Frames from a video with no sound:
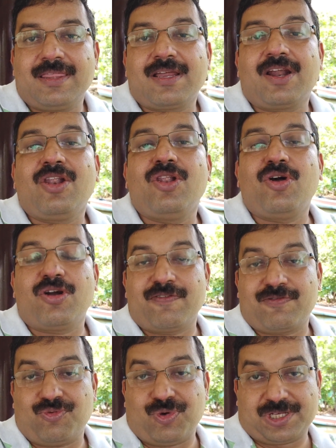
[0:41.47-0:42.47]
there are a lot
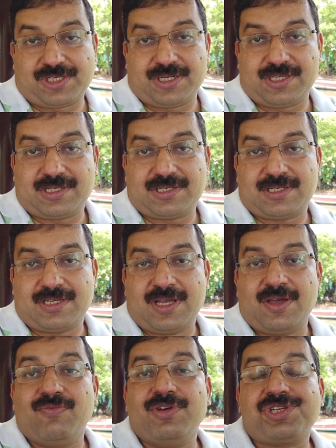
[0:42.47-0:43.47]
of questions
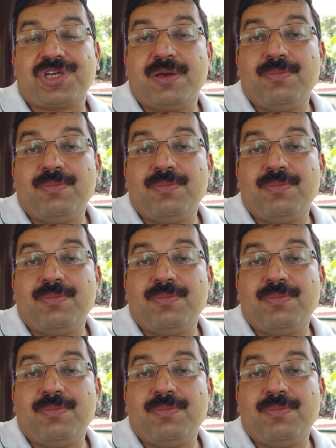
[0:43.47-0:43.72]
which